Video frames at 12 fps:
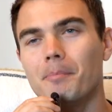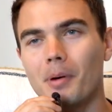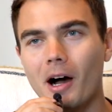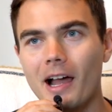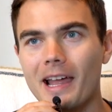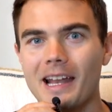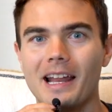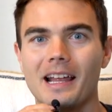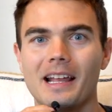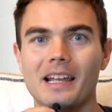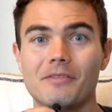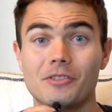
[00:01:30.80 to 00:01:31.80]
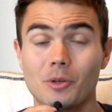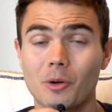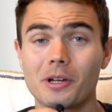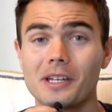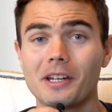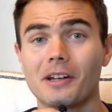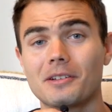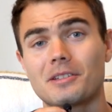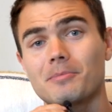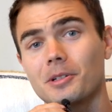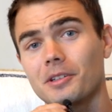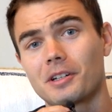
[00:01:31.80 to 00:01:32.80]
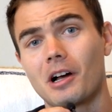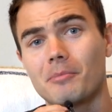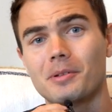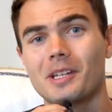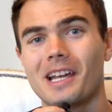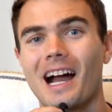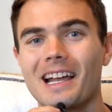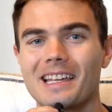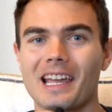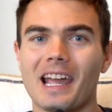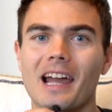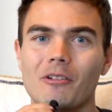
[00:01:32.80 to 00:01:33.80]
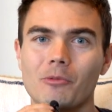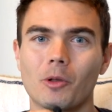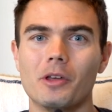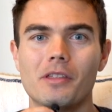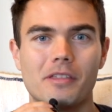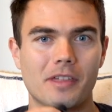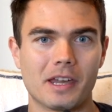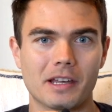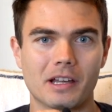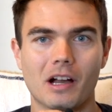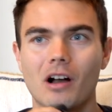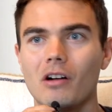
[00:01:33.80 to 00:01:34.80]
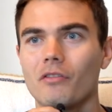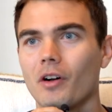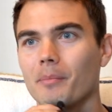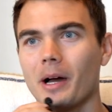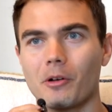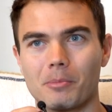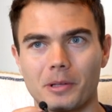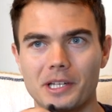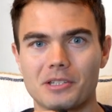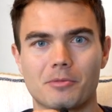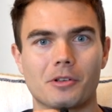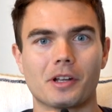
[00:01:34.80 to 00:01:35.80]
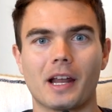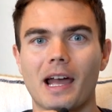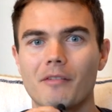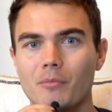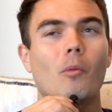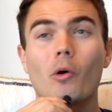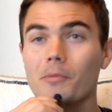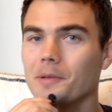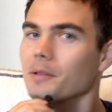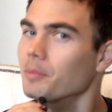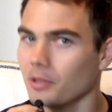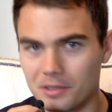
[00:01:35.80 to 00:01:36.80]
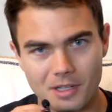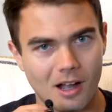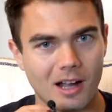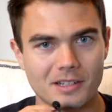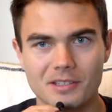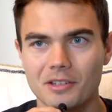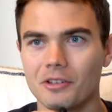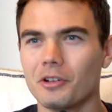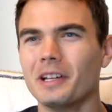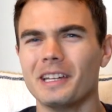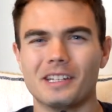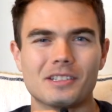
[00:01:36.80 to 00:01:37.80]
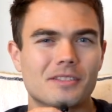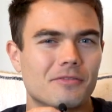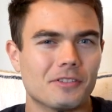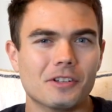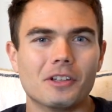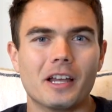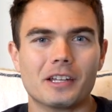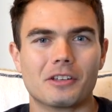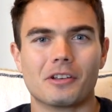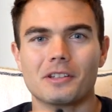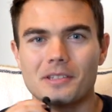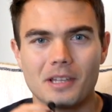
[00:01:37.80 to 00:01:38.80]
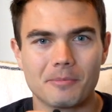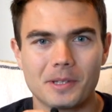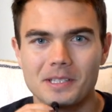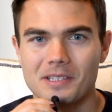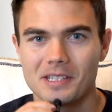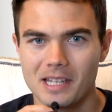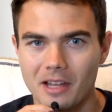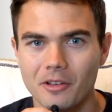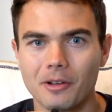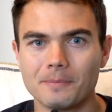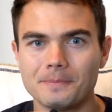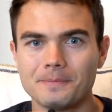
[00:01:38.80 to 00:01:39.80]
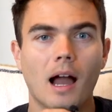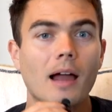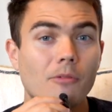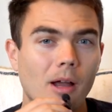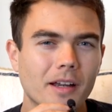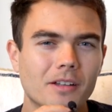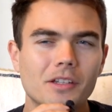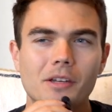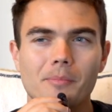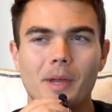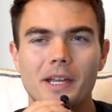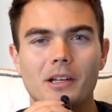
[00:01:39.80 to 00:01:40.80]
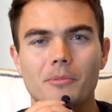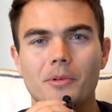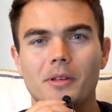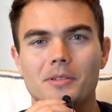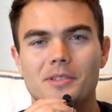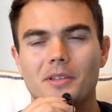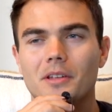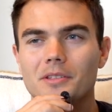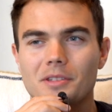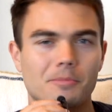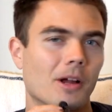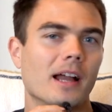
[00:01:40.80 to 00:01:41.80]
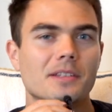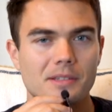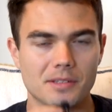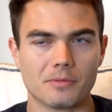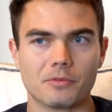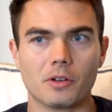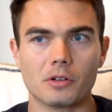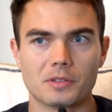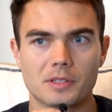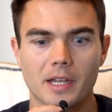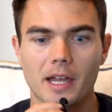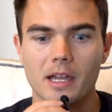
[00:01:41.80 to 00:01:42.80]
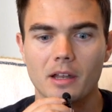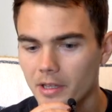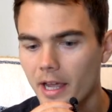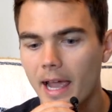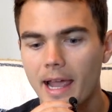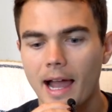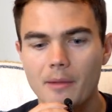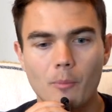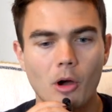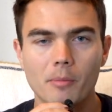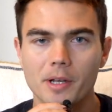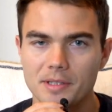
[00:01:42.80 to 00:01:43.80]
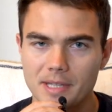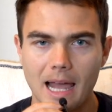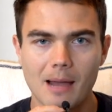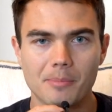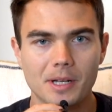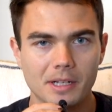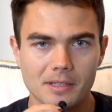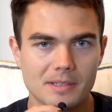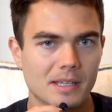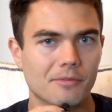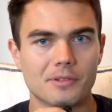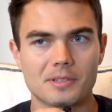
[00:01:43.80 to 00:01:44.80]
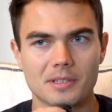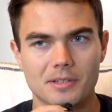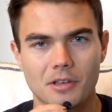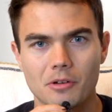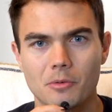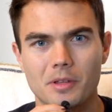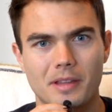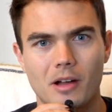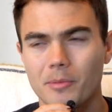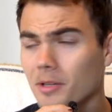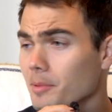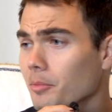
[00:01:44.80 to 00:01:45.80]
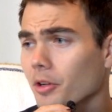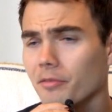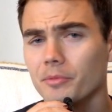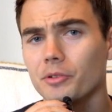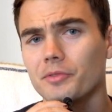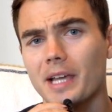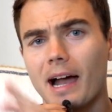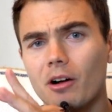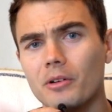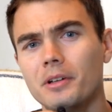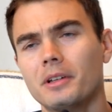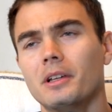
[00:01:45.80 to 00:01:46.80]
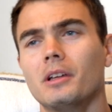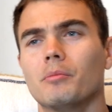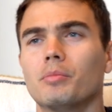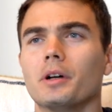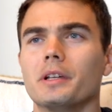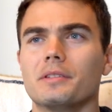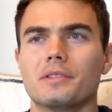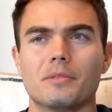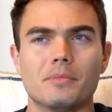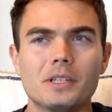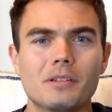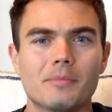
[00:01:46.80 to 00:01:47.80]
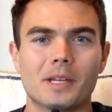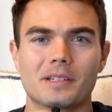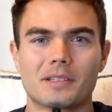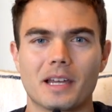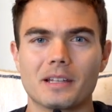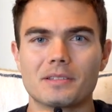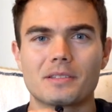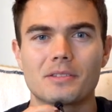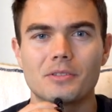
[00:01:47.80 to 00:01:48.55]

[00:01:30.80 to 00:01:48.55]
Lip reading: But if you're here to build a company, I can't really think of a better place where you're going to have more people to talk to and just feel like you're in something together. Ironically, it may come as a surprise to some folks that the AI moment is happening in San Francisco with how many people have moved out. But to me, it makes sense.